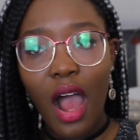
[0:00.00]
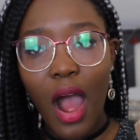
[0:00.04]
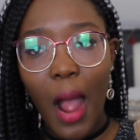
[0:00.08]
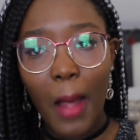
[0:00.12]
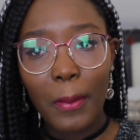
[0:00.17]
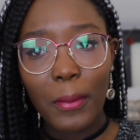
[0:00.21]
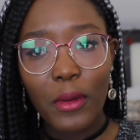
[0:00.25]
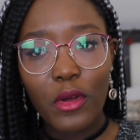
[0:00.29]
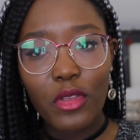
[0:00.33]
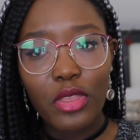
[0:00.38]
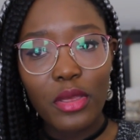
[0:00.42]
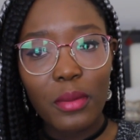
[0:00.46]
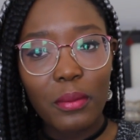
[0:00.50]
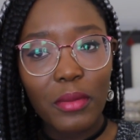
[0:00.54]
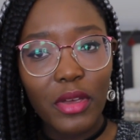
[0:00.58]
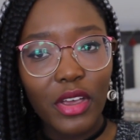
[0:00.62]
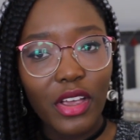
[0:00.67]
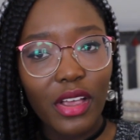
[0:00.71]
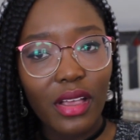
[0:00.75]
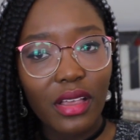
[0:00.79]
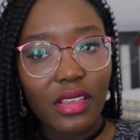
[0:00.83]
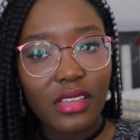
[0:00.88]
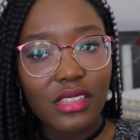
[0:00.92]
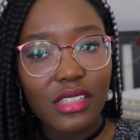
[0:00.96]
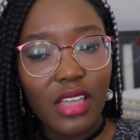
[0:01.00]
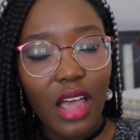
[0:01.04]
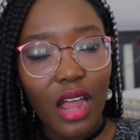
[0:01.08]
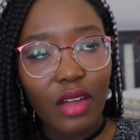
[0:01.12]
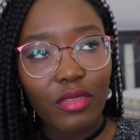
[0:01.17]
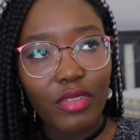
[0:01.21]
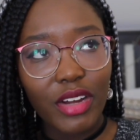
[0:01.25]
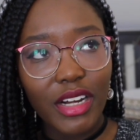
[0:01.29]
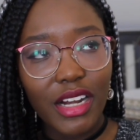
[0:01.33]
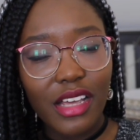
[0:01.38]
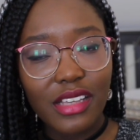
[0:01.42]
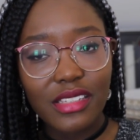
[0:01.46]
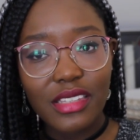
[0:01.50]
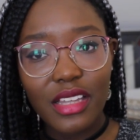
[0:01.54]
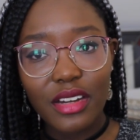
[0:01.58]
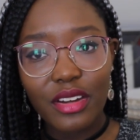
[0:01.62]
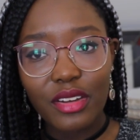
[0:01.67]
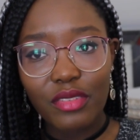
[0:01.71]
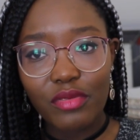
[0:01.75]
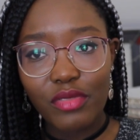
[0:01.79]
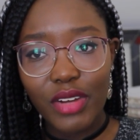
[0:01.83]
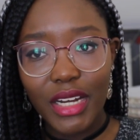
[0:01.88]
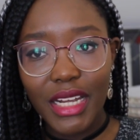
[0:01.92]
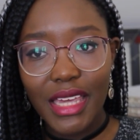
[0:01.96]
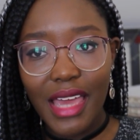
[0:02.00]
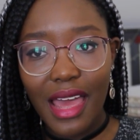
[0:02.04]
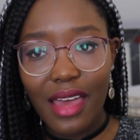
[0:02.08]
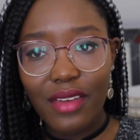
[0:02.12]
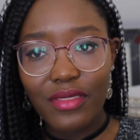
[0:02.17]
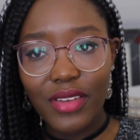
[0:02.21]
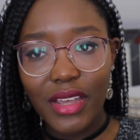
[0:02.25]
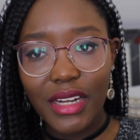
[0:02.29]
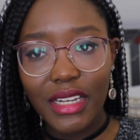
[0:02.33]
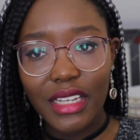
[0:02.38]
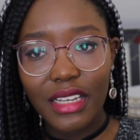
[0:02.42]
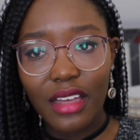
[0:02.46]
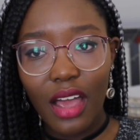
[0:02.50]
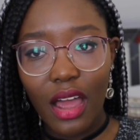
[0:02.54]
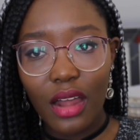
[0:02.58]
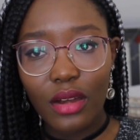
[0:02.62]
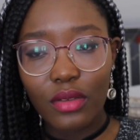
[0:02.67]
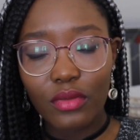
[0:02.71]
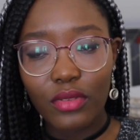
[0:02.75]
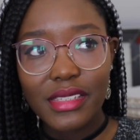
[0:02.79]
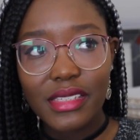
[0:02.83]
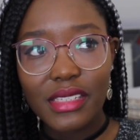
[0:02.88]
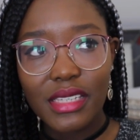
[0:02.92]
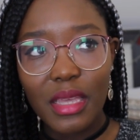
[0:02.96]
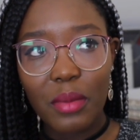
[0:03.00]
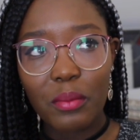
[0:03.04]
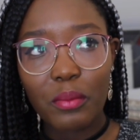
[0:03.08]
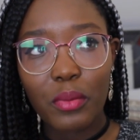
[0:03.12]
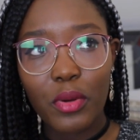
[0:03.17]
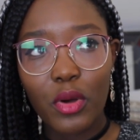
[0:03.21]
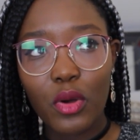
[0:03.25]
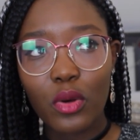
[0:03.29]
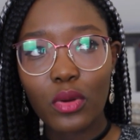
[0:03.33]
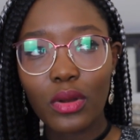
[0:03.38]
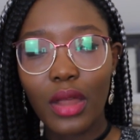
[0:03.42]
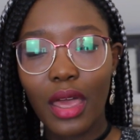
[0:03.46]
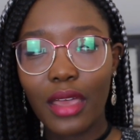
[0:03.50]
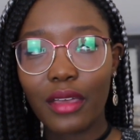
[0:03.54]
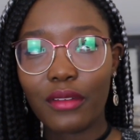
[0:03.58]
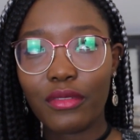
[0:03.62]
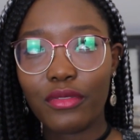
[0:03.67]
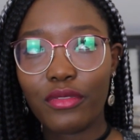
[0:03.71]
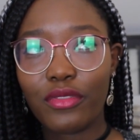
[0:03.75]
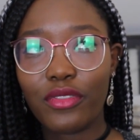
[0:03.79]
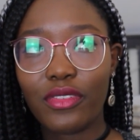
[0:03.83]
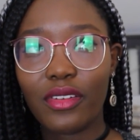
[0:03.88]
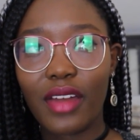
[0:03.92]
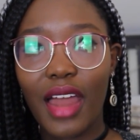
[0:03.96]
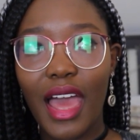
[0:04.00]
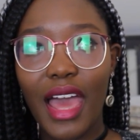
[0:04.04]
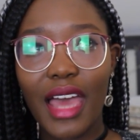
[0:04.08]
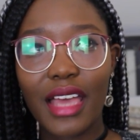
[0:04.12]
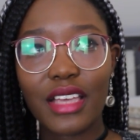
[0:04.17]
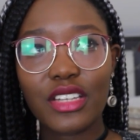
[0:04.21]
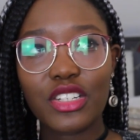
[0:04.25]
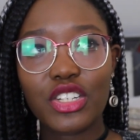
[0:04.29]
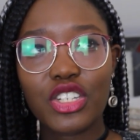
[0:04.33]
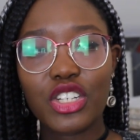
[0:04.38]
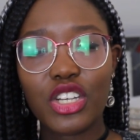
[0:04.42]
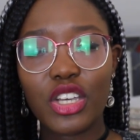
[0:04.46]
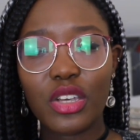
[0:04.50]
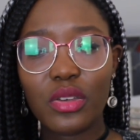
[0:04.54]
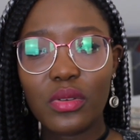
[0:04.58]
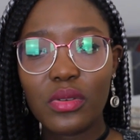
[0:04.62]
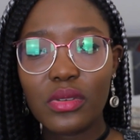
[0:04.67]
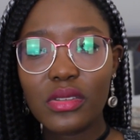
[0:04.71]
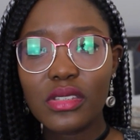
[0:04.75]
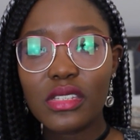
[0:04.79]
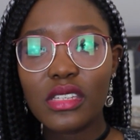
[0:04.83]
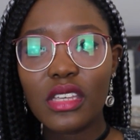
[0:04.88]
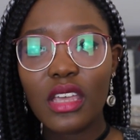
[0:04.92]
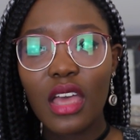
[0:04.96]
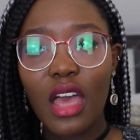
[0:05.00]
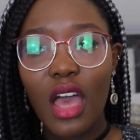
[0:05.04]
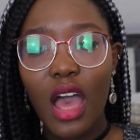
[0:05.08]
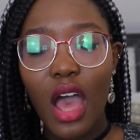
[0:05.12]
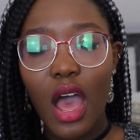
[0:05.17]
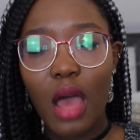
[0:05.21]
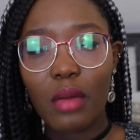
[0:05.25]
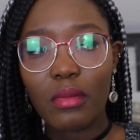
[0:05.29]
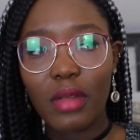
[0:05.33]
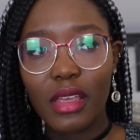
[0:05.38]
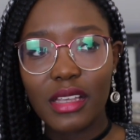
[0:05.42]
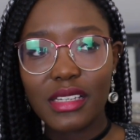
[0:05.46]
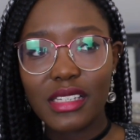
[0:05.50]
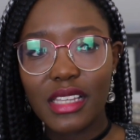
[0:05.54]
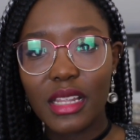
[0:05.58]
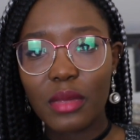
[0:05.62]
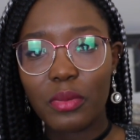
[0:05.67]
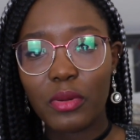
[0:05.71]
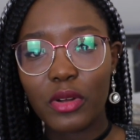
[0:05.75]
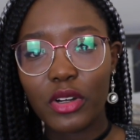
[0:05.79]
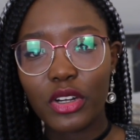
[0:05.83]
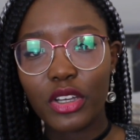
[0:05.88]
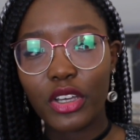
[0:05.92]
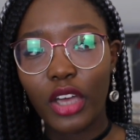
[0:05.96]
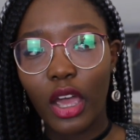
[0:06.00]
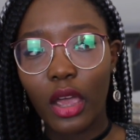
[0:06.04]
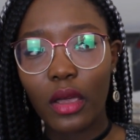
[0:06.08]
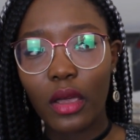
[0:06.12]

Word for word: I bought them because I realised they didn't really have any kind of simple like flat shoes, like slip on and